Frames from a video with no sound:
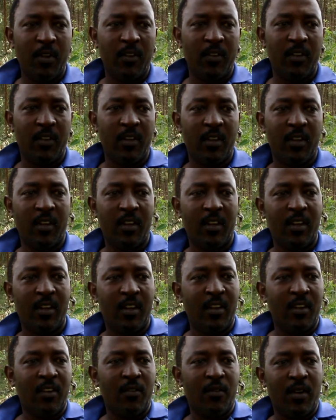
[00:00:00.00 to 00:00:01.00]

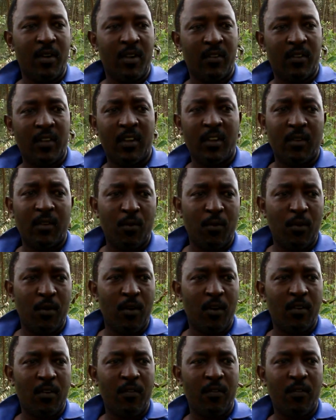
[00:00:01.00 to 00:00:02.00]
because I've been
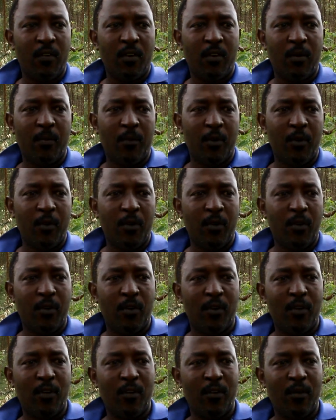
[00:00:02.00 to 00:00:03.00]
practicing
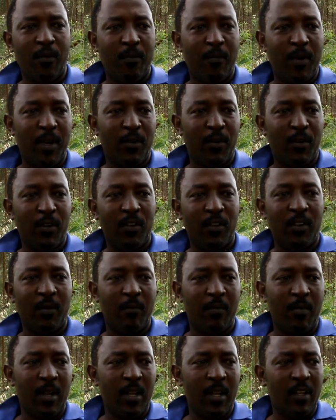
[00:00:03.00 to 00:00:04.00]
conservation
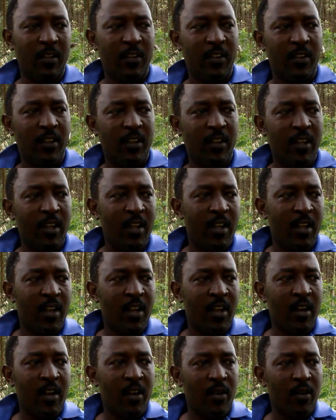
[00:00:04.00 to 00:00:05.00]
farming,
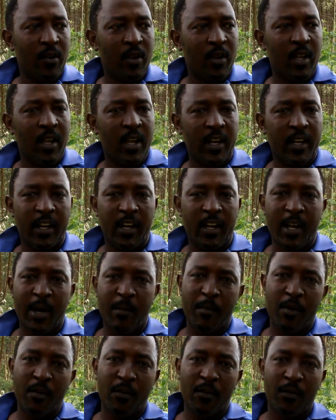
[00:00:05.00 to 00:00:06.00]
climate smart
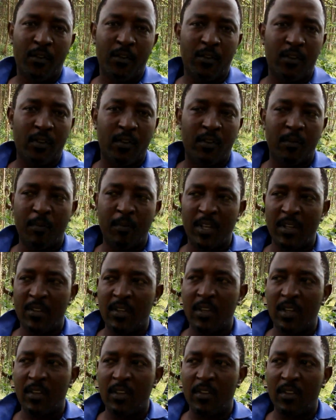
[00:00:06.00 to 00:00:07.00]
agriculture
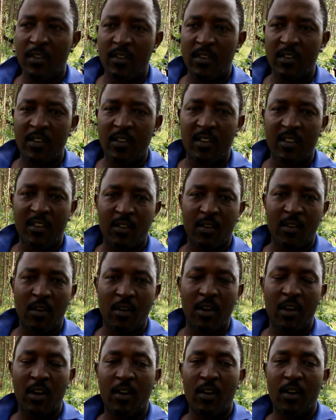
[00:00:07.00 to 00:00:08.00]
in the Karamoja
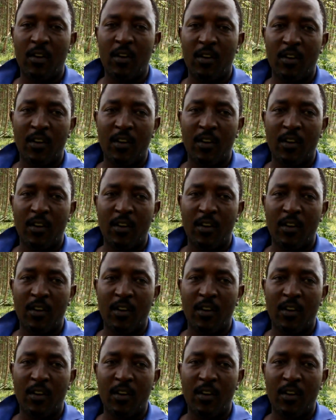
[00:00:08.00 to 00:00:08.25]
region.